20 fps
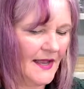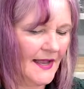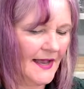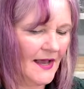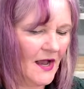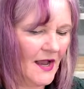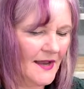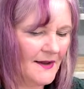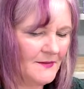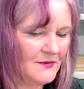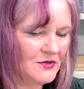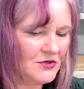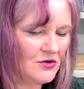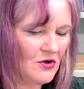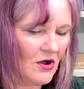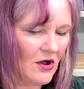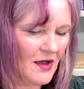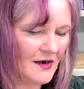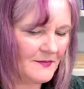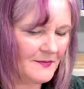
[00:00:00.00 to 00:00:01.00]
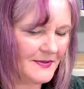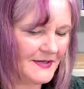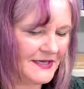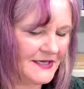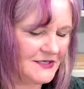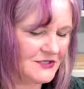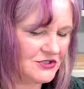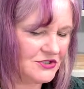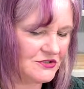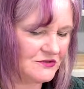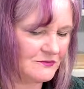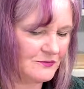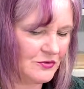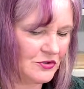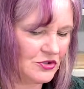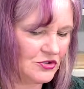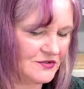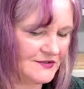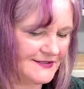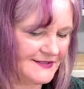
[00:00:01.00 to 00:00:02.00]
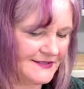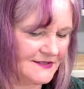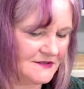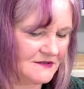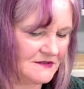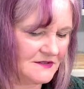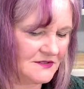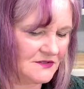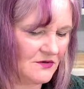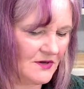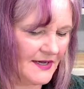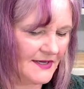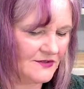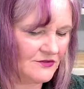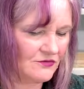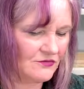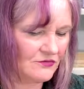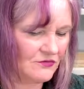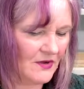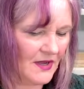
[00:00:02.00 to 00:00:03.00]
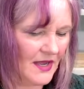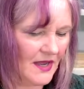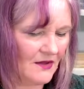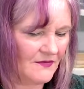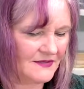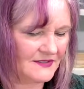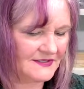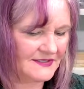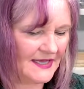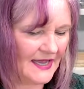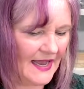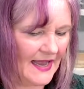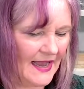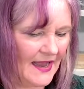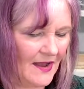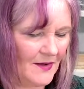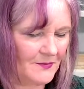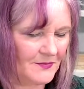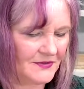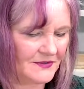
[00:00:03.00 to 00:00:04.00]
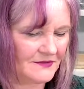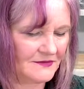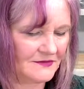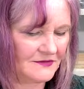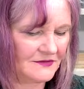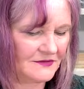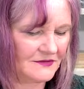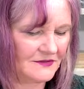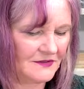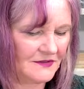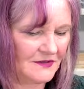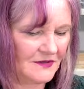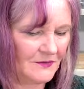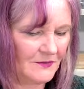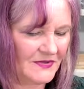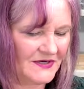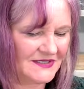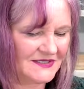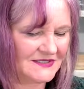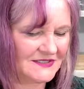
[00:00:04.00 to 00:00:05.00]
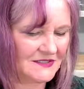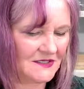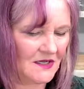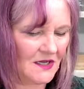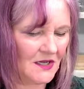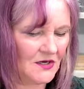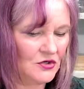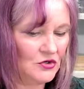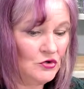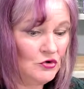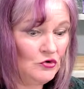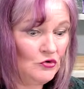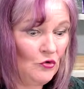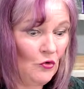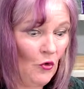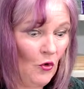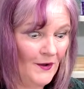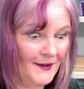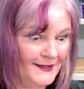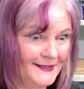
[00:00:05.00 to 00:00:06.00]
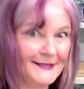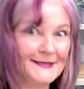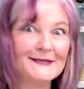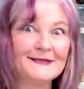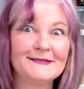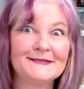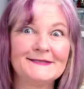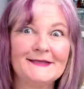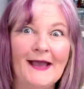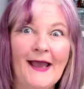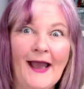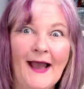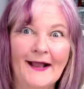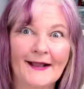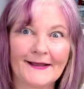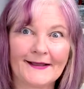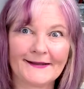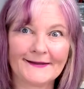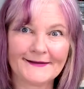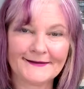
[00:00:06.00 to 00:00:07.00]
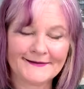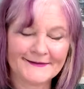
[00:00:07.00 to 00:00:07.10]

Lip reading: I am not a patient person, so I don't know how this happened, but it's annoying as heck.